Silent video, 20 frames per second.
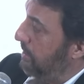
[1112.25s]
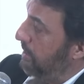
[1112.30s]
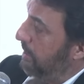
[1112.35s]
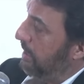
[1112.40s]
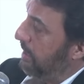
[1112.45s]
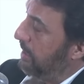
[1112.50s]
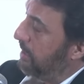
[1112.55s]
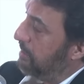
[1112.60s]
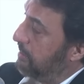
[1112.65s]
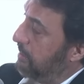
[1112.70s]

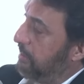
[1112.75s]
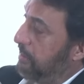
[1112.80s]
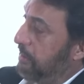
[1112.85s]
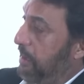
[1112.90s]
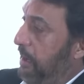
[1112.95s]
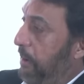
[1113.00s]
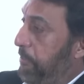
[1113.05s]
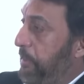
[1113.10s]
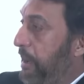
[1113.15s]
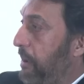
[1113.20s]
India
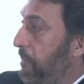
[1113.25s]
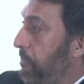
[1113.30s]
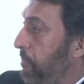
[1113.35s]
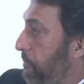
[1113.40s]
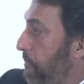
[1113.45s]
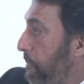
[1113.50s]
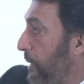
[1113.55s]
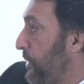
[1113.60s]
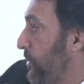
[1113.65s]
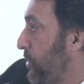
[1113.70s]
I mean, a
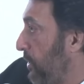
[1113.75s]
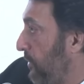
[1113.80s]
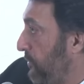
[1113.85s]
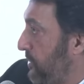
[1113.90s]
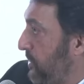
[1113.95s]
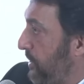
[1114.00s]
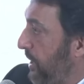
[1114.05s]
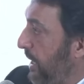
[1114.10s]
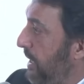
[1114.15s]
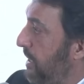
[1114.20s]
bunch of
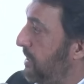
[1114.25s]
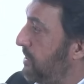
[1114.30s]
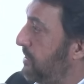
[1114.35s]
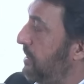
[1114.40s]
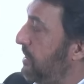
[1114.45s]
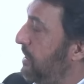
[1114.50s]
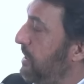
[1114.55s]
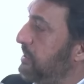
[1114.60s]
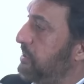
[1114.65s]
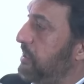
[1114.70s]
states
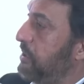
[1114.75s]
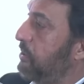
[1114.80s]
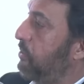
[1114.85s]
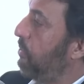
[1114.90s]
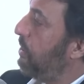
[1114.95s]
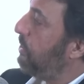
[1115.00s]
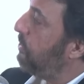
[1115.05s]
is equal